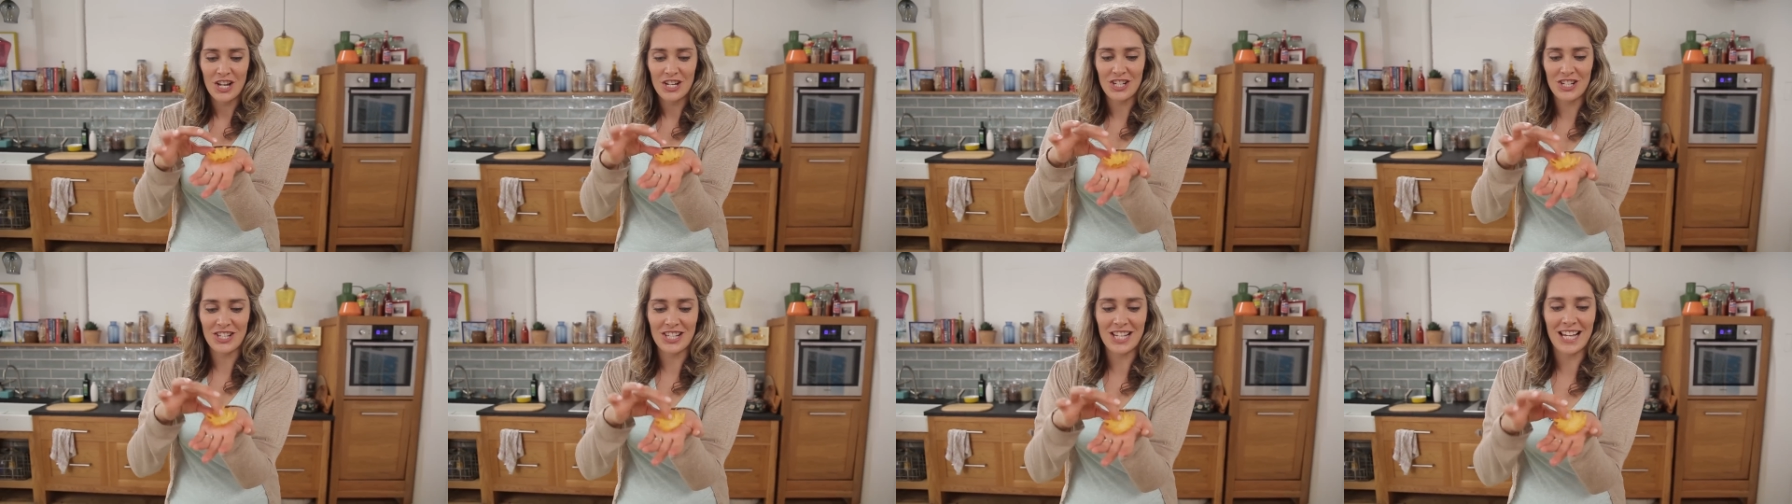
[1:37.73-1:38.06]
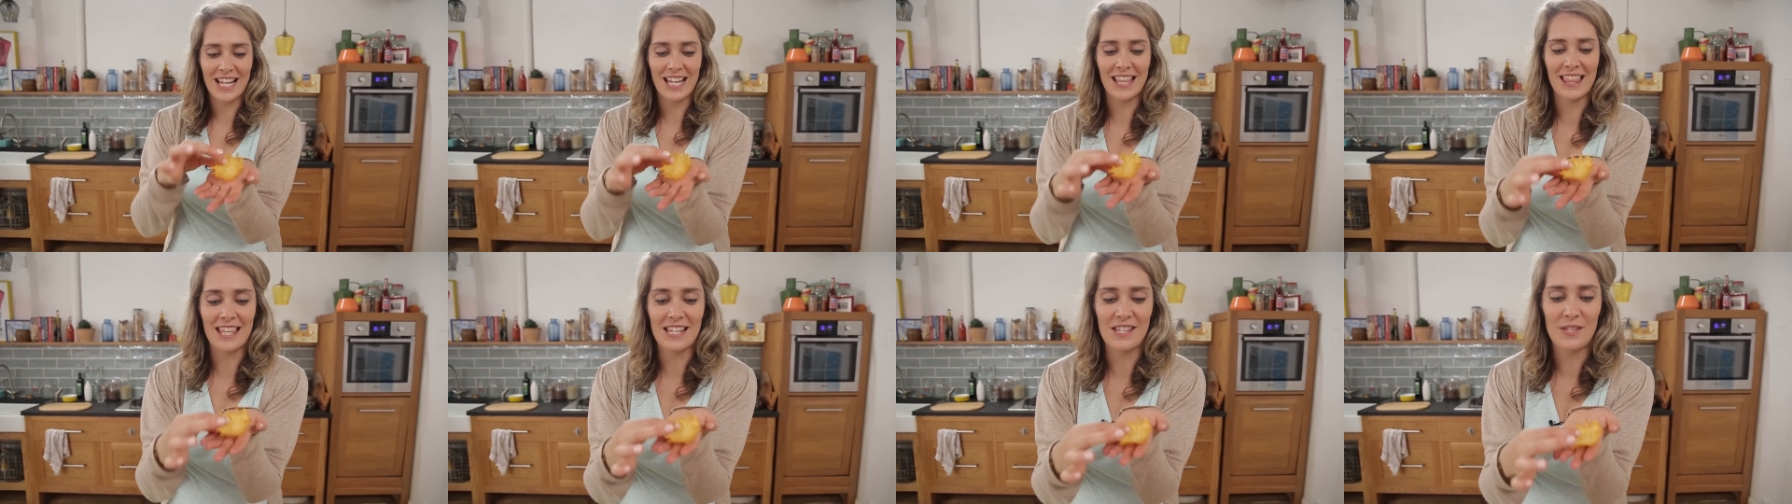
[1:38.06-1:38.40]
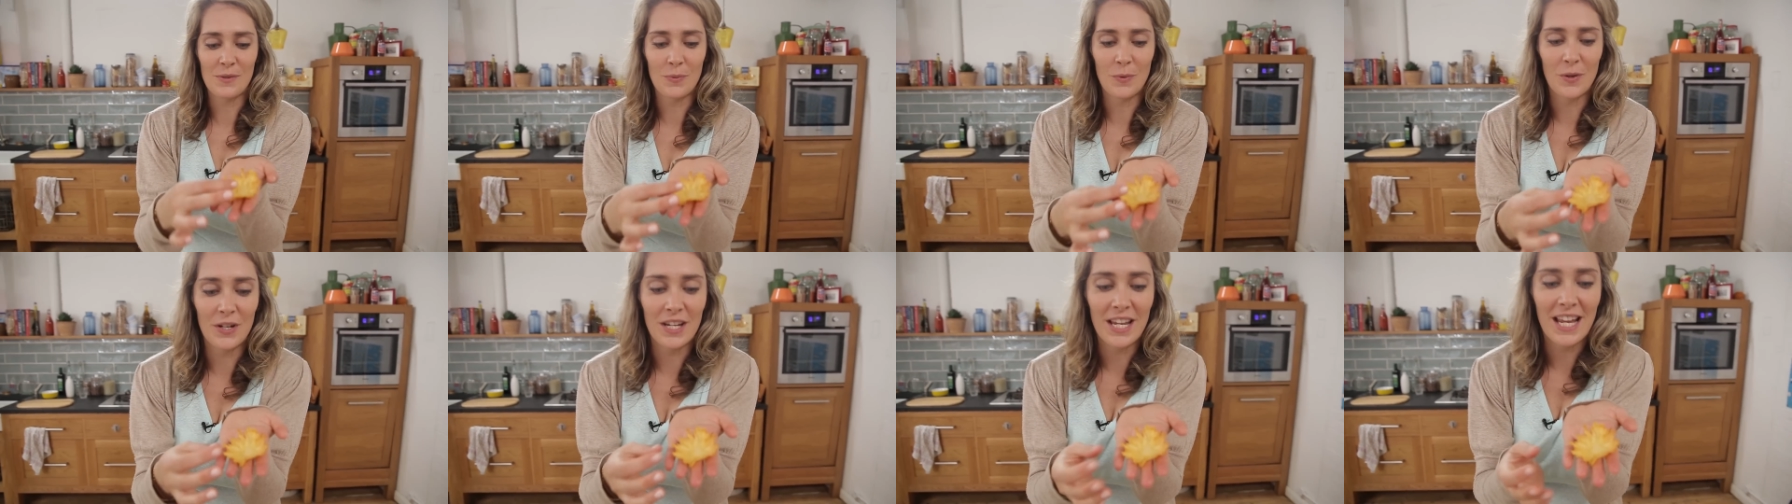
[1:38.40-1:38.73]
just like
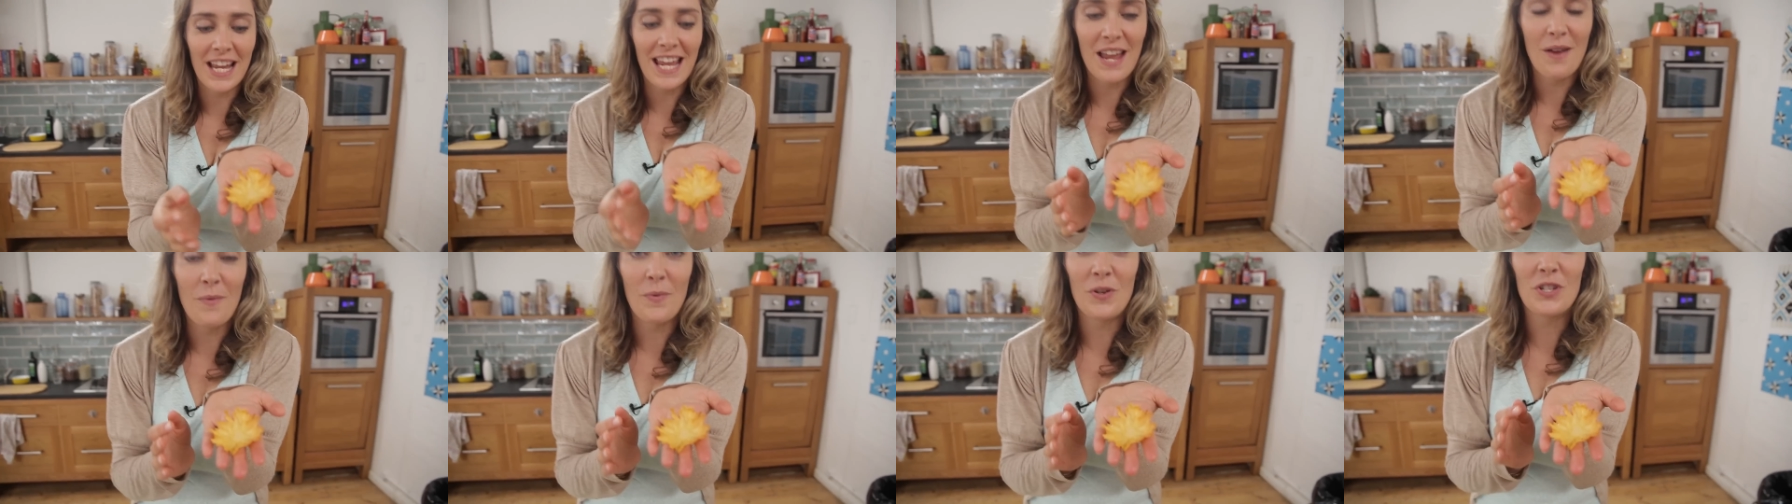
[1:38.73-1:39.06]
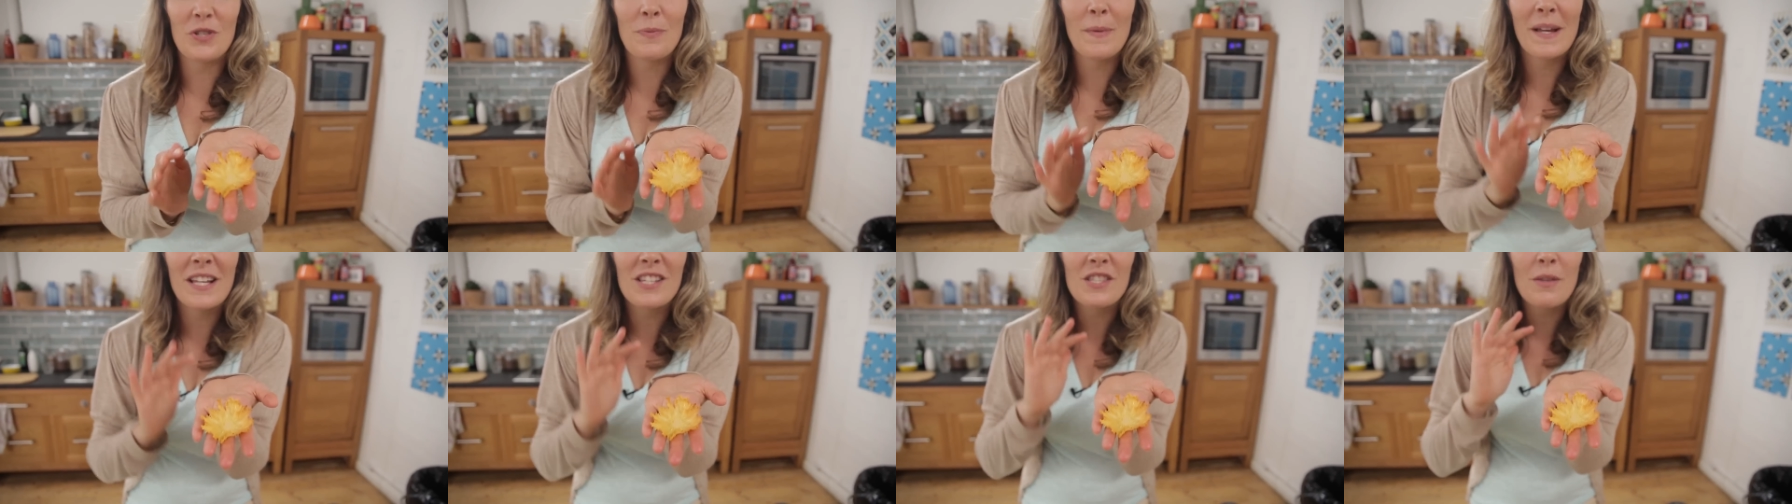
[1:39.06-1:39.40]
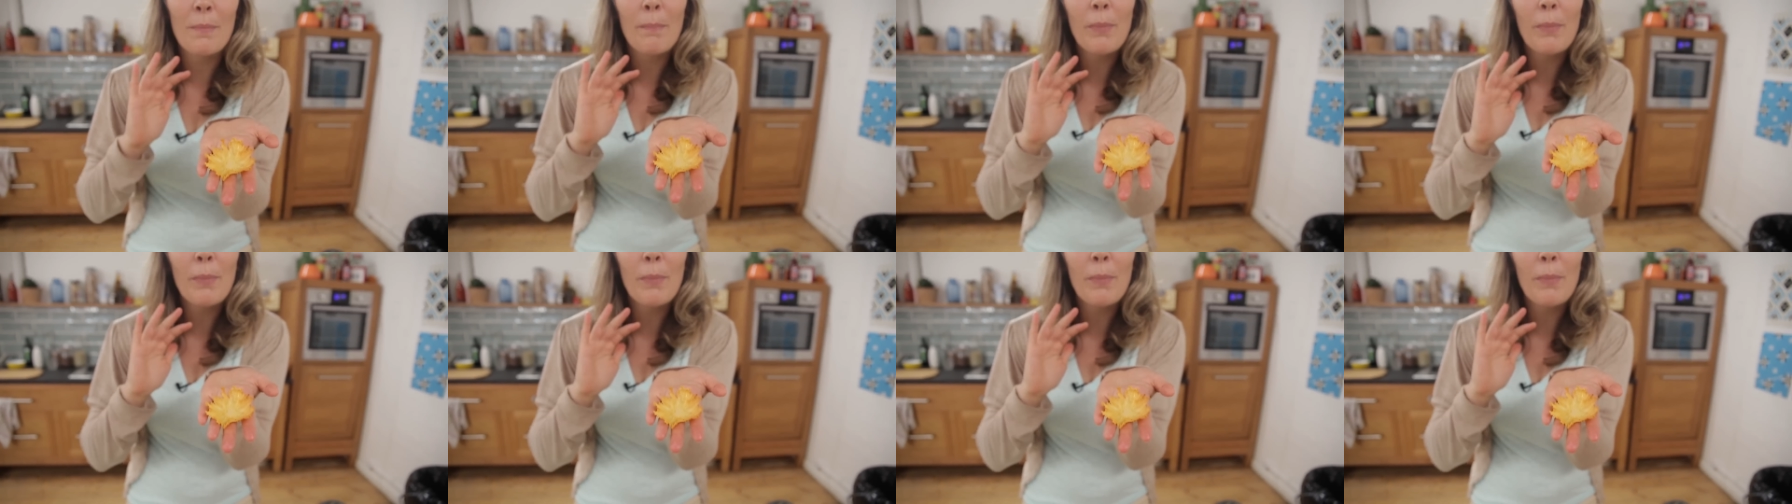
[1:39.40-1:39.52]
this one here, which makes the